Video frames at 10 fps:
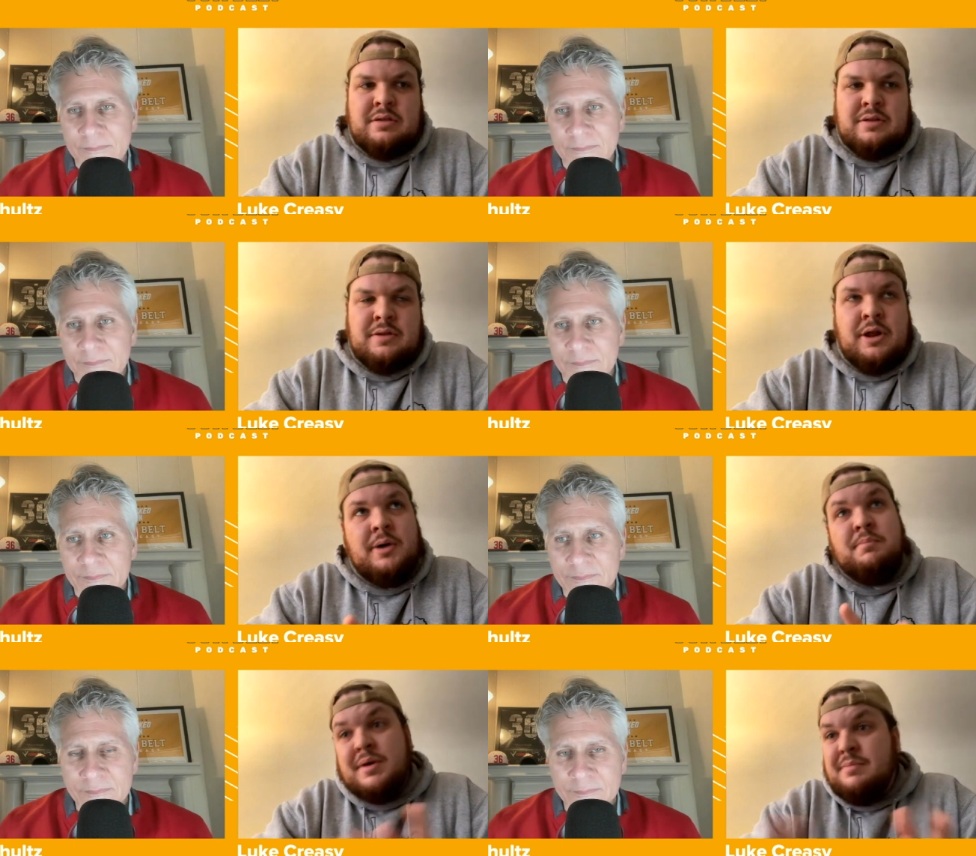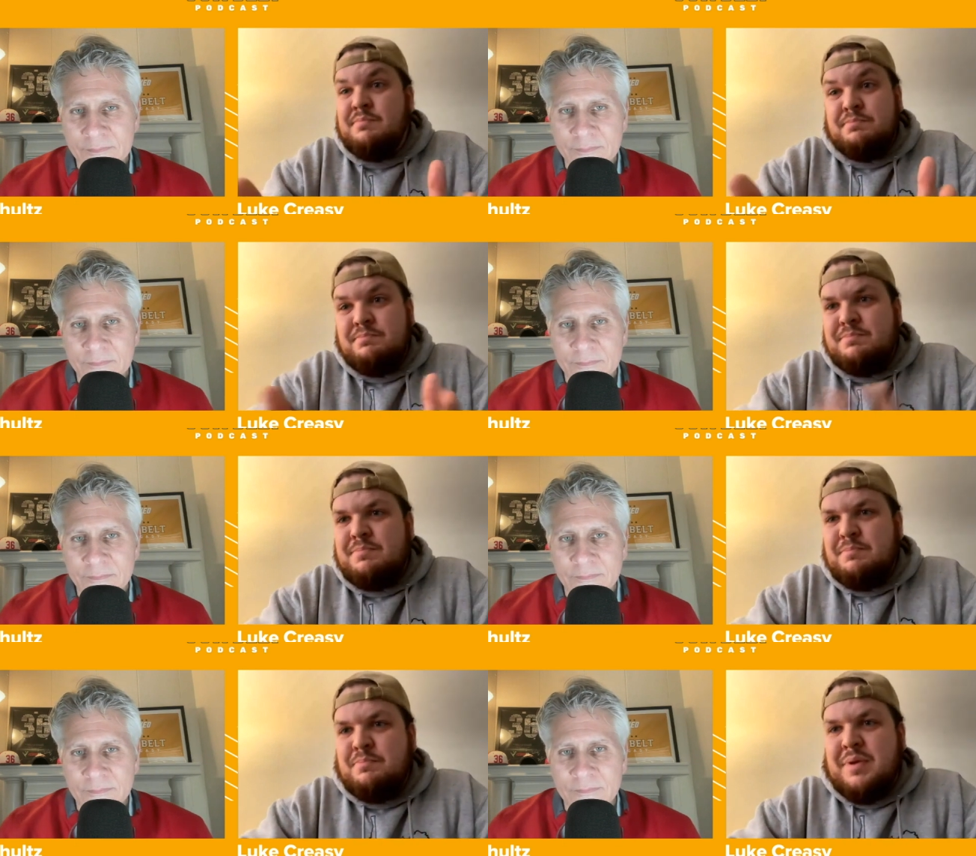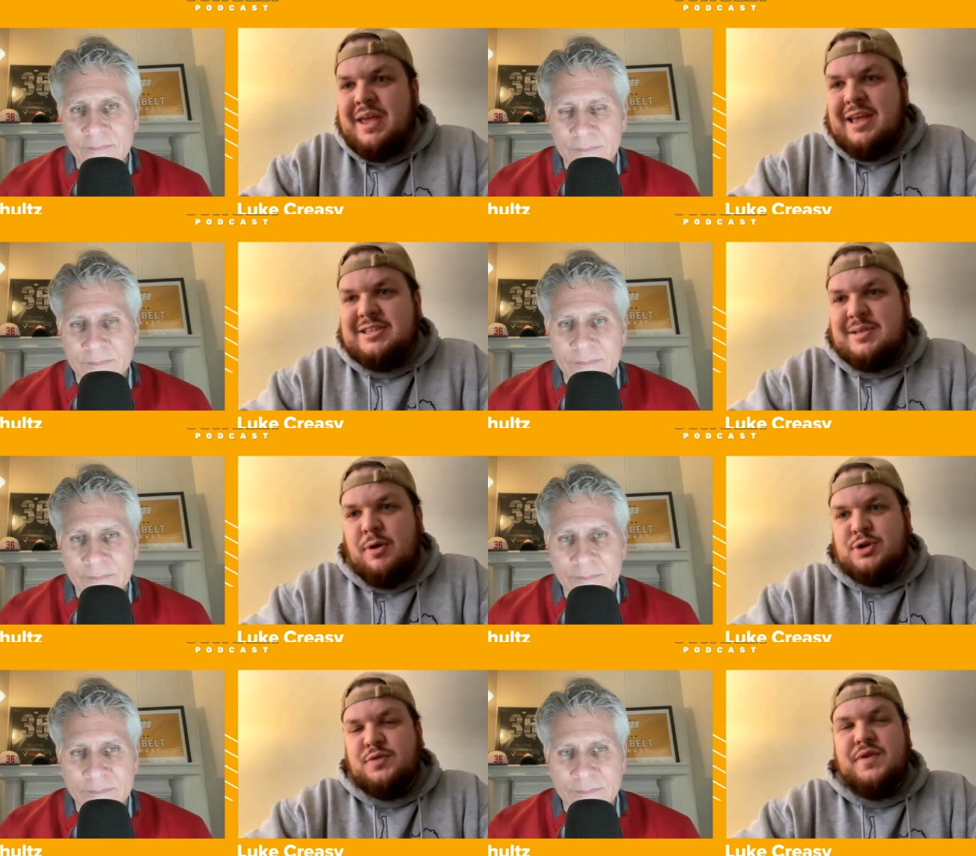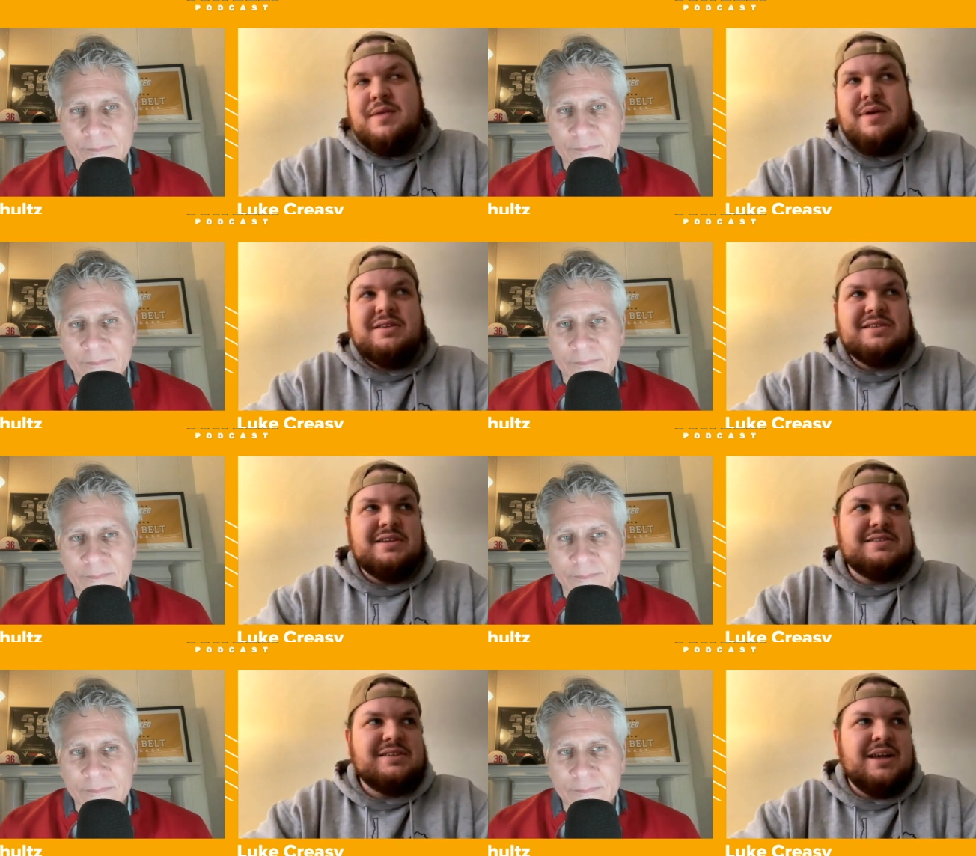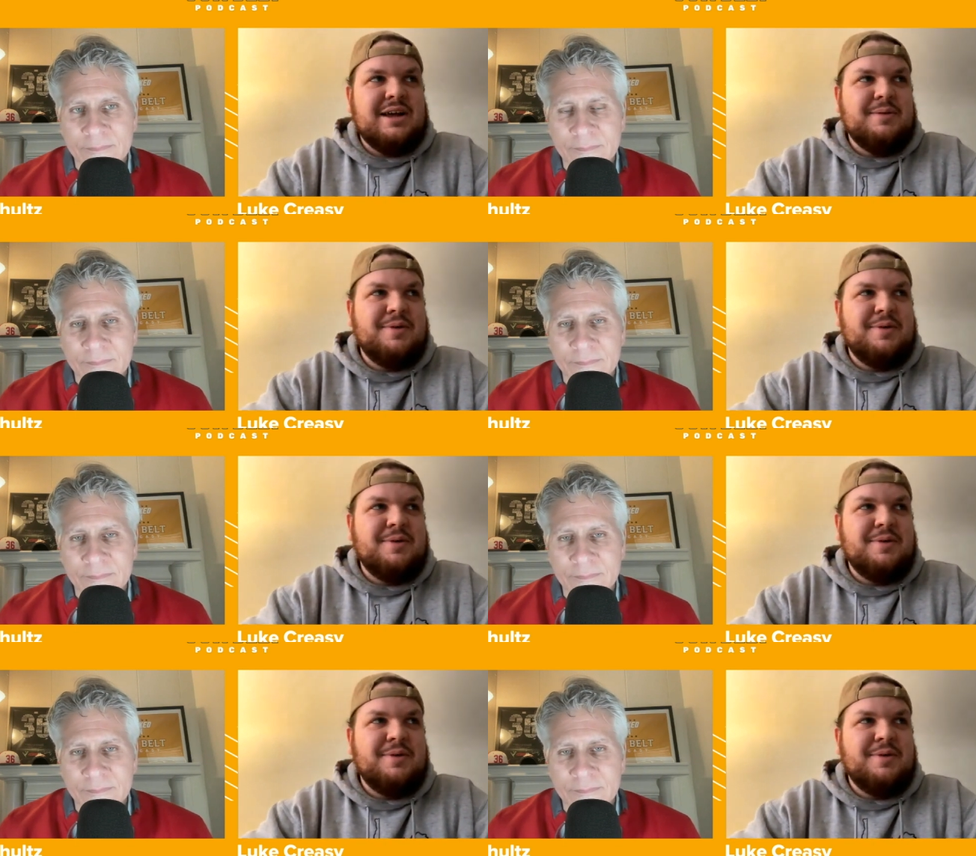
Speaker 1: you know, but being as the Marshall fan base is, um,